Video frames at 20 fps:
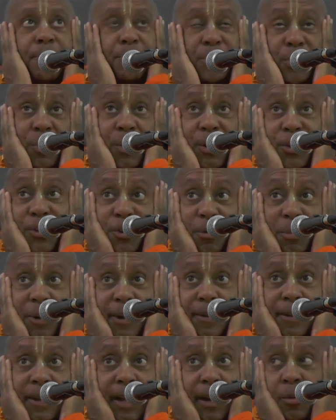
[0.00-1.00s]

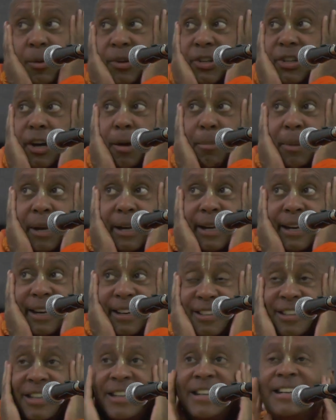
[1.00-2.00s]
bewilderment, like what's coming
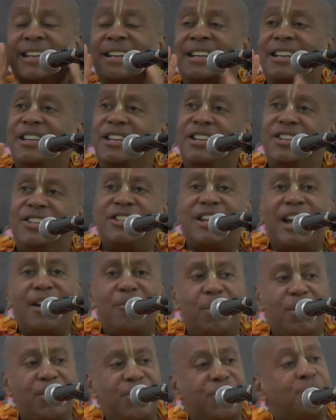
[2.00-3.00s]
next,
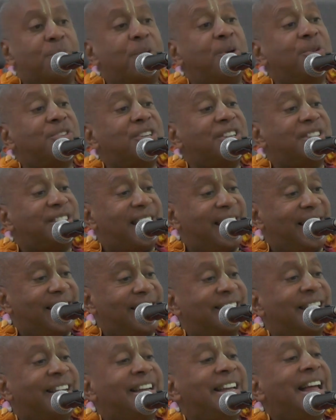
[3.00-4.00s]
instead what you're supposed to say
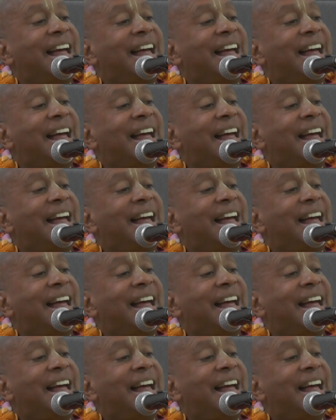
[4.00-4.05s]
is,